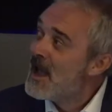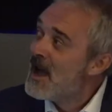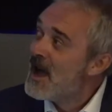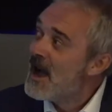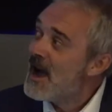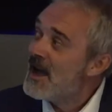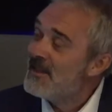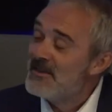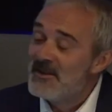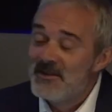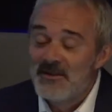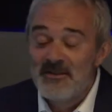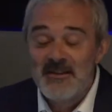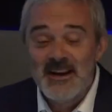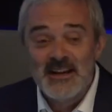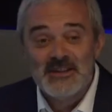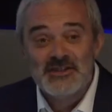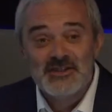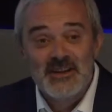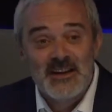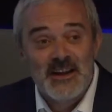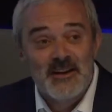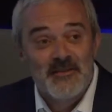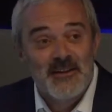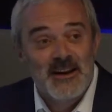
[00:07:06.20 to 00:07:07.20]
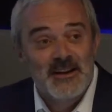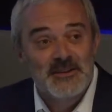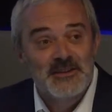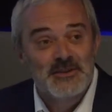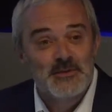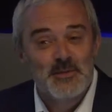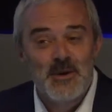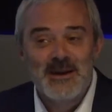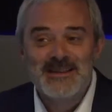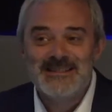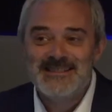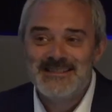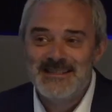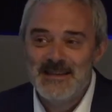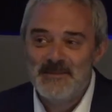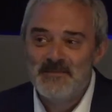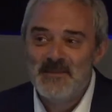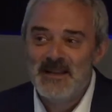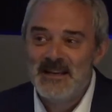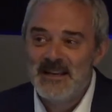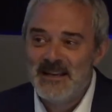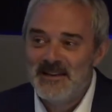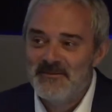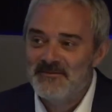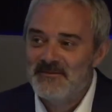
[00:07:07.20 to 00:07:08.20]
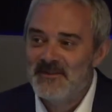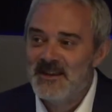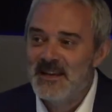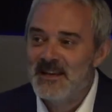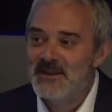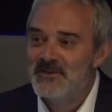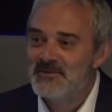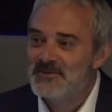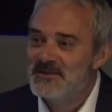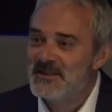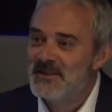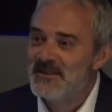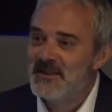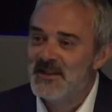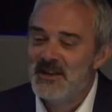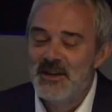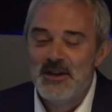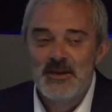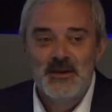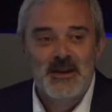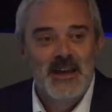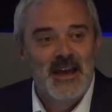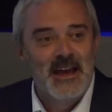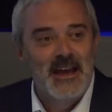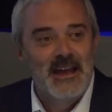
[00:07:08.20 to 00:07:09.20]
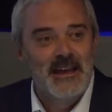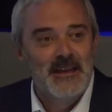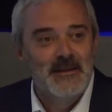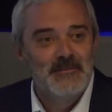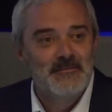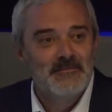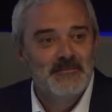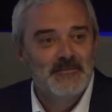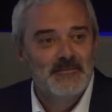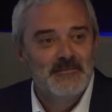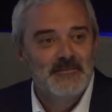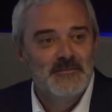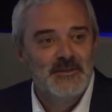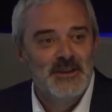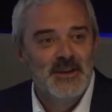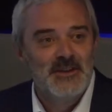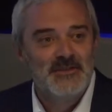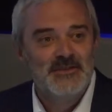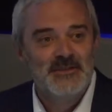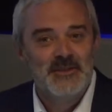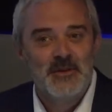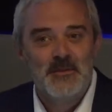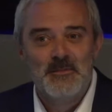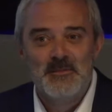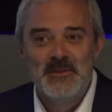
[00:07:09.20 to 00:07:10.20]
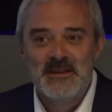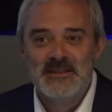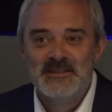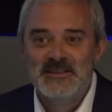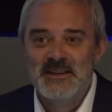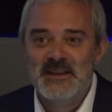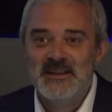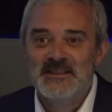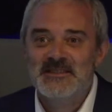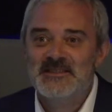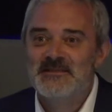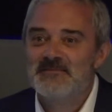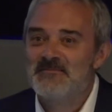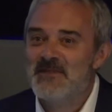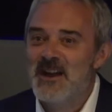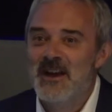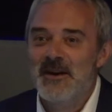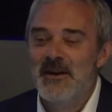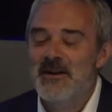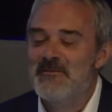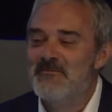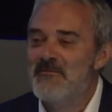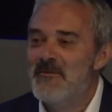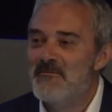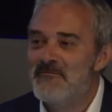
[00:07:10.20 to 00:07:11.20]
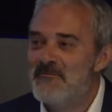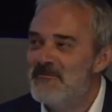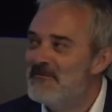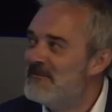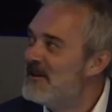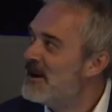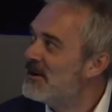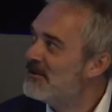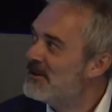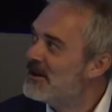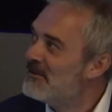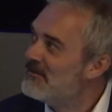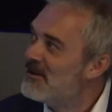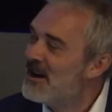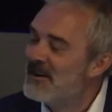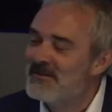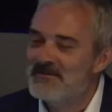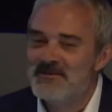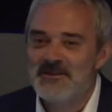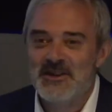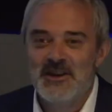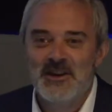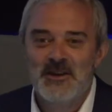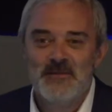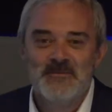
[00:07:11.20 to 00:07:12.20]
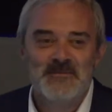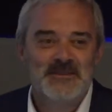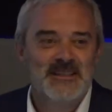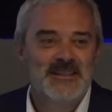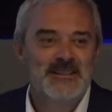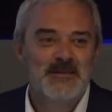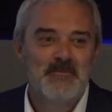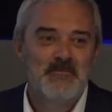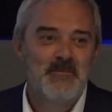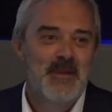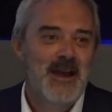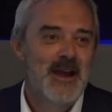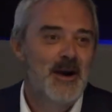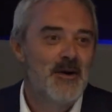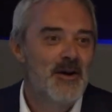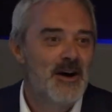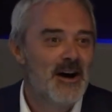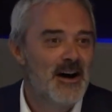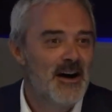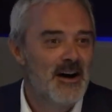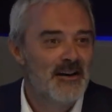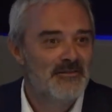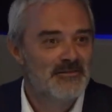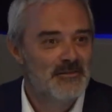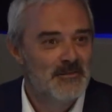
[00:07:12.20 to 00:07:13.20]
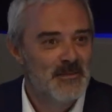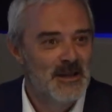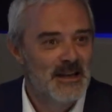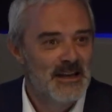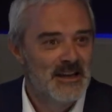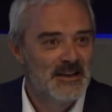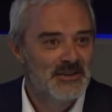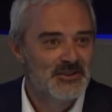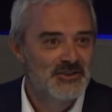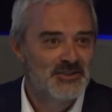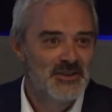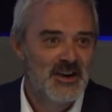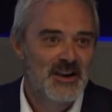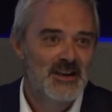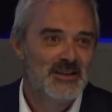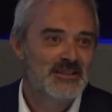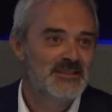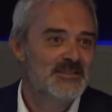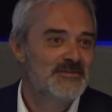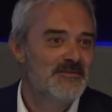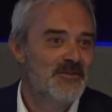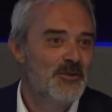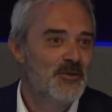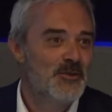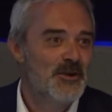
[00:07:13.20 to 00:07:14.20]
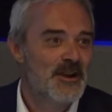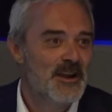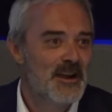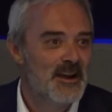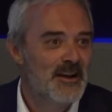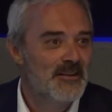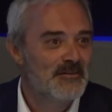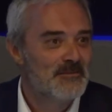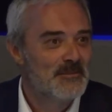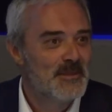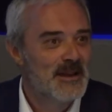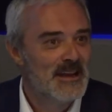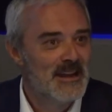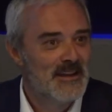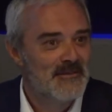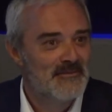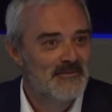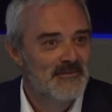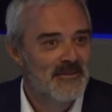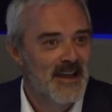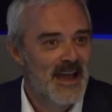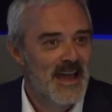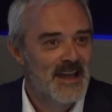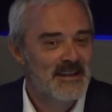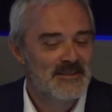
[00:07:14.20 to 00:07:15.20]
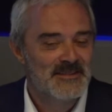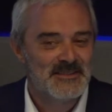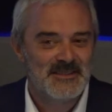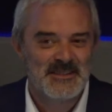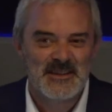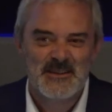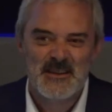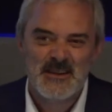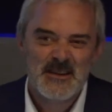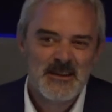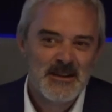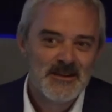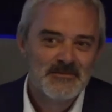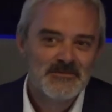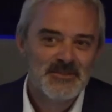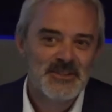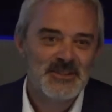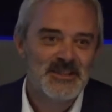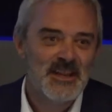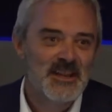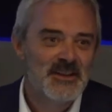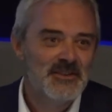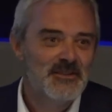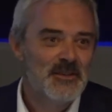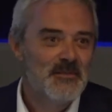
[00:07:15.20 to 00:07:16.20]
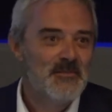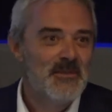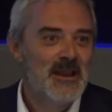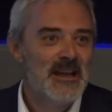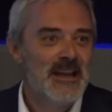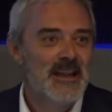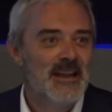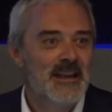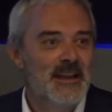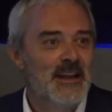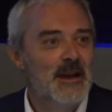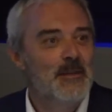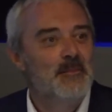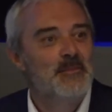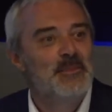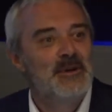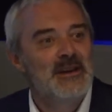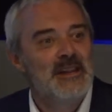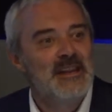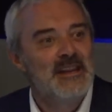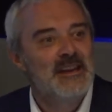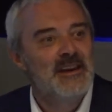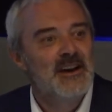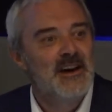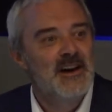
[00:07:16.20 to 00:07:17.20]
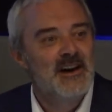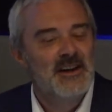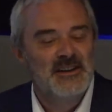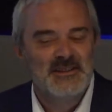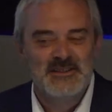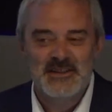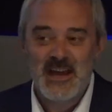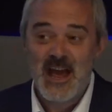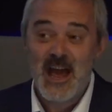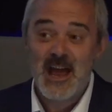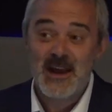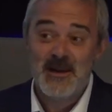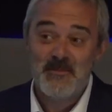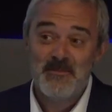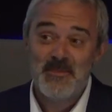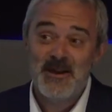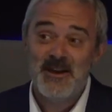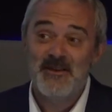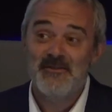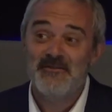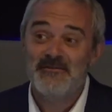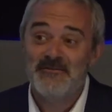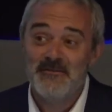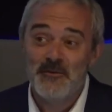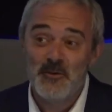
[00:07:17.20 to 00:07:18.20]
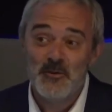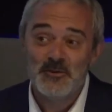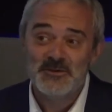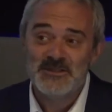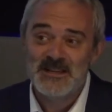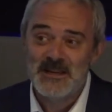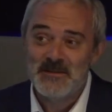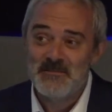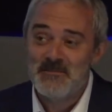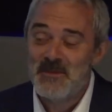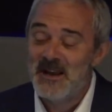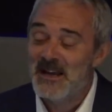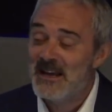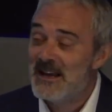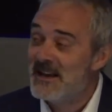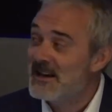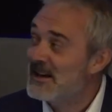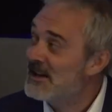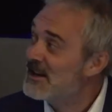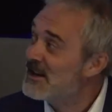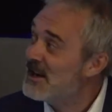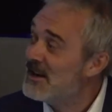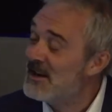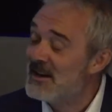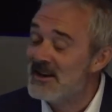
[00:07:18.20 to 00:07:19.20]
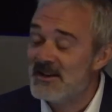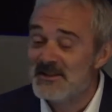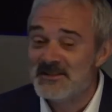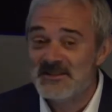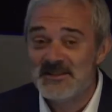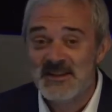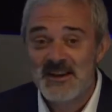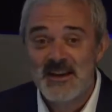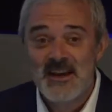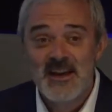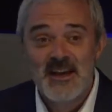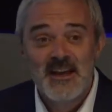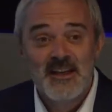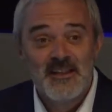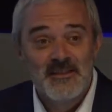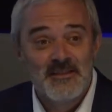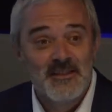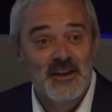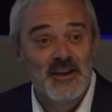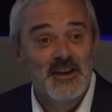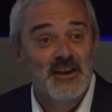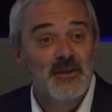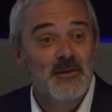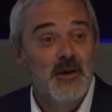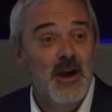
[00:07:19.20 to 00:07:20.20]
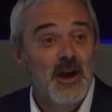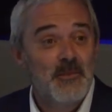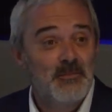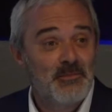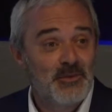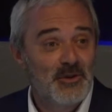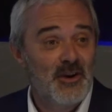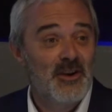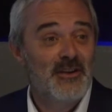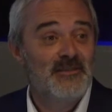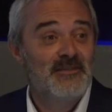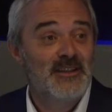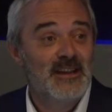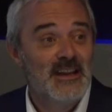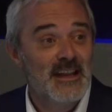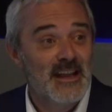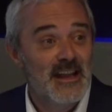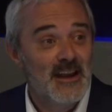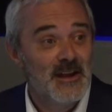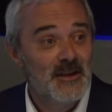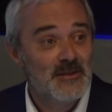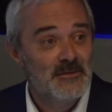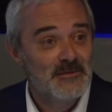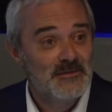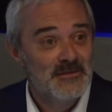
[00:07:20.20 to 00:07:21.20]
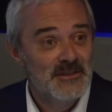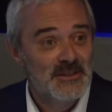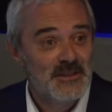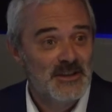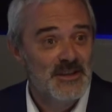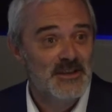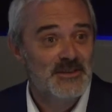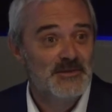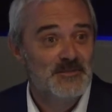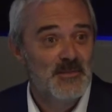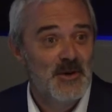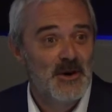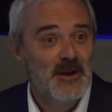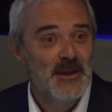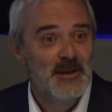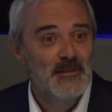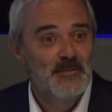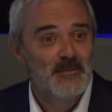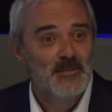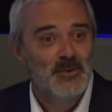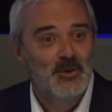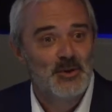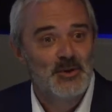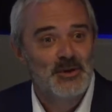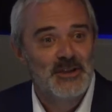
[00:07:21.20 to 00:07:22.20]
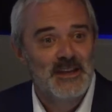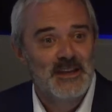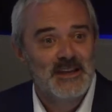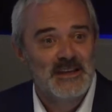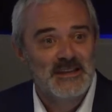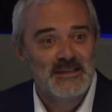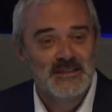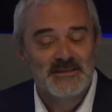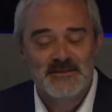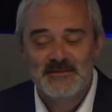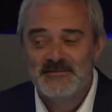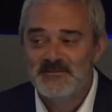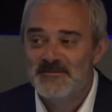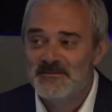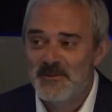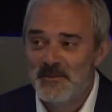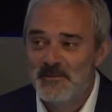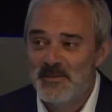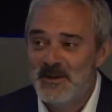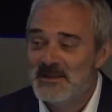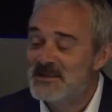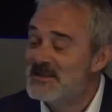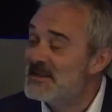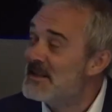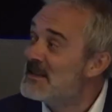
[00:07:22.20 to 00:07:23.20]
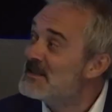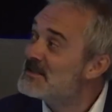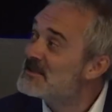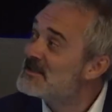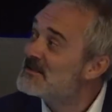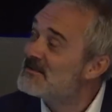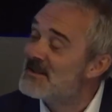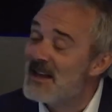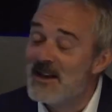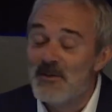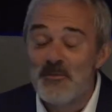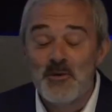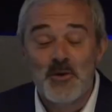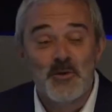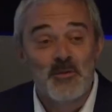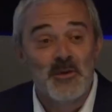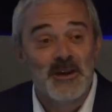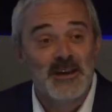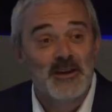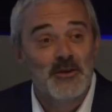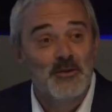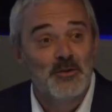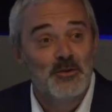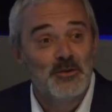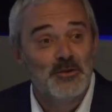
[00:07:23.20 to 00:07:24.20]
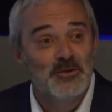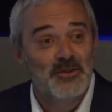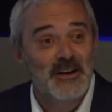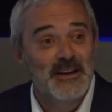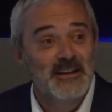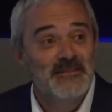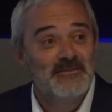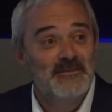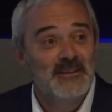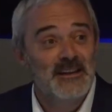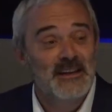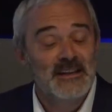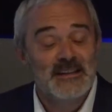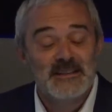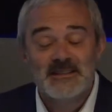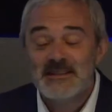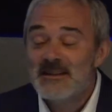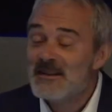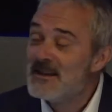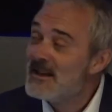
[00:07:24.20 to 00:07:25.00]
And there are actually around 20 million vehicles in the UK used on business. In very rough terms, it's about 500,000 trucks, 4.5 million vans, just under 1 million company cars, and about 14 million cars that are privately owned, used by employees for business. They're what we call grey fleet.